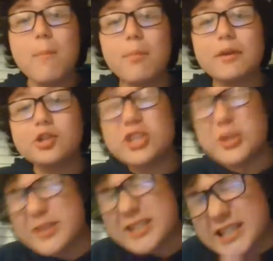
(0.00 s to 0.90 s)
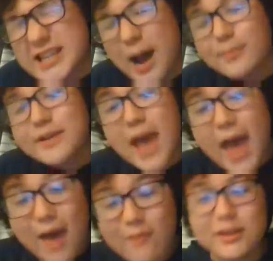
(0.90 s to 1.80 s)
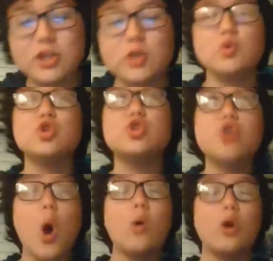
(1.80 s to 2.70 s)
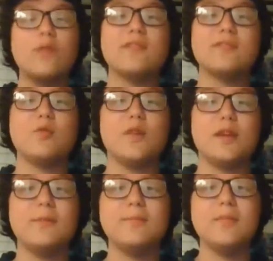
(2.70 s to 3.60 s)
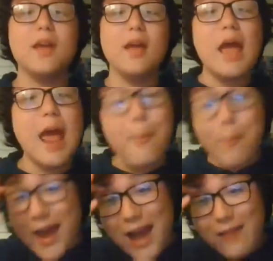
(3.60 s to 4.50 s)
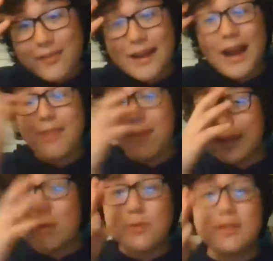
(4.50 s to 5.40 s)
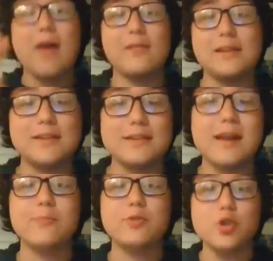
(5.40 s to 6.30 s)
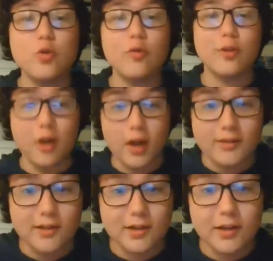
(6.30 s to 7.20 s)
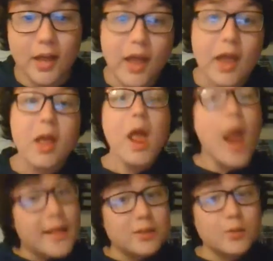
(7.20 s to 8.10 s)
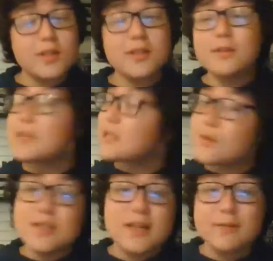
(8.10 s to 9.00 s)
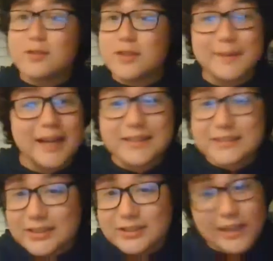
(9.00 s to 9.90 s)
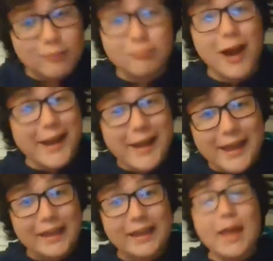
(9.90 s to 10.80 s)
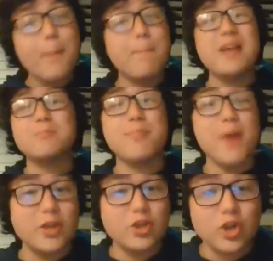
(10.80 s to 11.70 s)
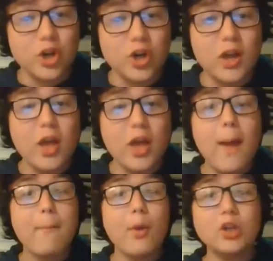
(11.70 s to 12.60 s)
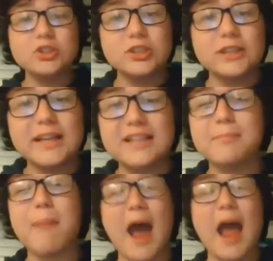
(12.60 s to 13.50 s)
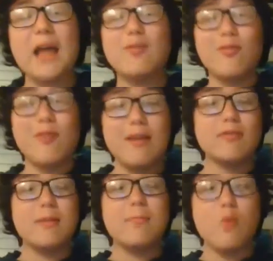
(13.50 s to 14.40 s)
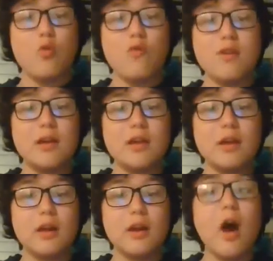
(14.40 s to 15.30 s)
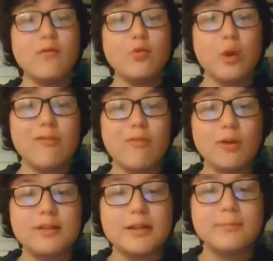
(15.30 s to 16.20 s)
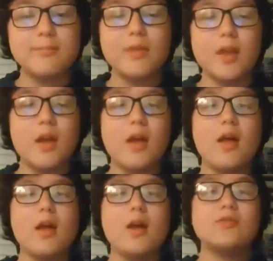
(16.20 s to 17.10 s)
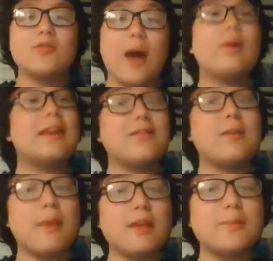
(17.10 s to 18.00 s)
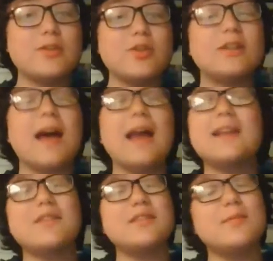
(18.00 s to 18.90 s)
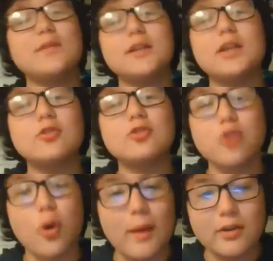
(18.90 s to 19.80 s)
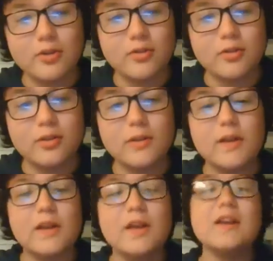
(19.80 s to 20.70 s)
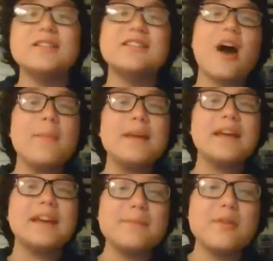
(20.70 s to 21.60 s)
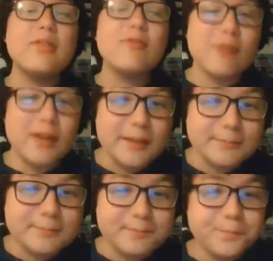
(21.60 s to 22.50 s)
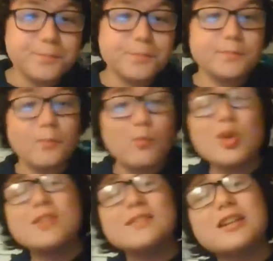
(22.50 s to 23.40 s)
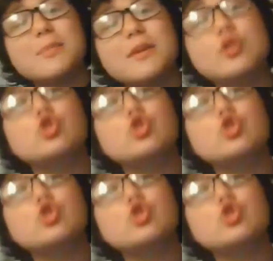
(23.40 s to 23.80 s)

but she was snubbed heavily. She was so good in this movie. And Ben Affleck, I think he was heavily snubbed too for an Oscar. And this was snubbed of so many Oscars, like writing, Best Picture. Personally, it's my favorite movie of 2014. So I would have given it Best Picture because I love this movie so much. Coming in at number 3 is going to be The